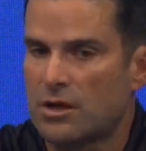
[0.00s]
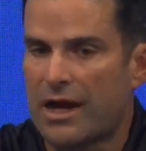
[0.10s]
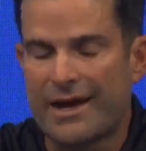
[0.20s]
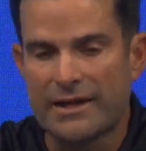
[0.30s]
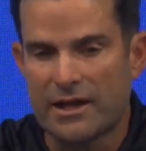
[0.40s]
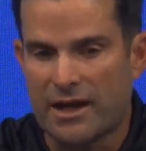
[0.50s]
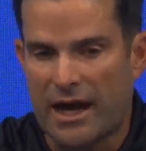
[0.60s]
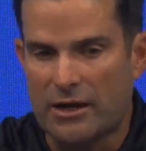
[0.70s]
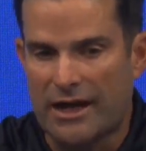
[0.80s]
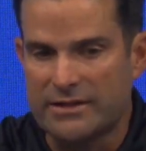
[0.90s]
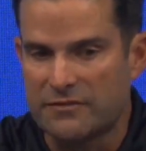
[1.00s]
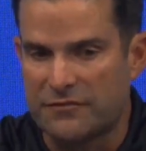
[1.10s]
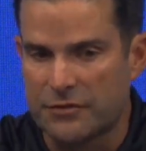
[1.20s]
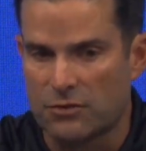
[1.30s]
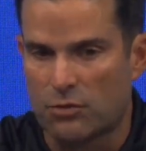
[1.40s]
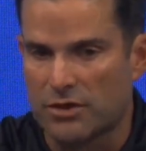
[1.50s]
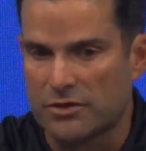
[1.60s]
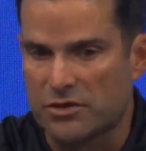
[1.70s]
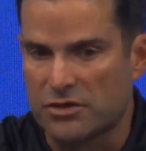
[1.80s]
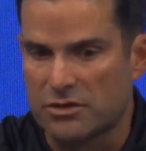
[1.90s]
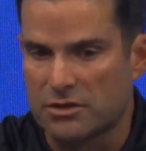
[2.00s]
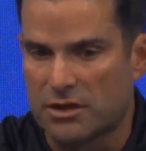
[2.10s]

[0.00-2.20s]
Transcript: I didn't feel it was.